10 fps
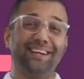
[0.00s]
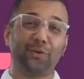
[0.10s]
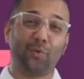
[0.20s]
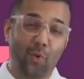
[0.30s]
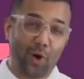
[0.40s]
a
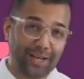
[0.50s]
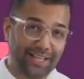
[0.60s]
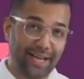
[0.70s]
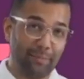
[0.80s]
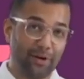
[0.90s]
quad
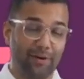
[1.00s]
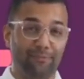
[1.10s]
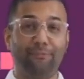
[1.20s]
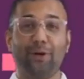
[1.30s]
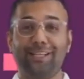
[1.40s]
camera
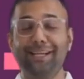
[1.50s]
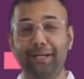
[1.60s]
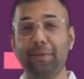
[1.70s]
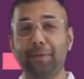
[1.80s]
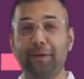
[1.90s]

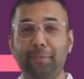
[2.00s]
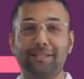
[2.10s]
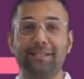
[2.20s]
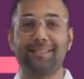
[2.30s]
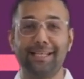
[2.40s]
48
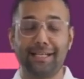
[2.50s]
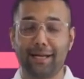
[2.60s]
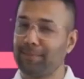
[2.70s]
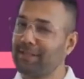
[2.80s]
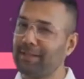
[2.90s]
megapixel
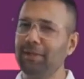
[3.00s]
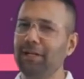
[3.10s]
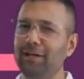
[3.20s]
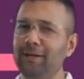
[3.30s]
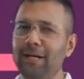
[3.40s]
setup
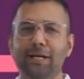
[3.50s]
similar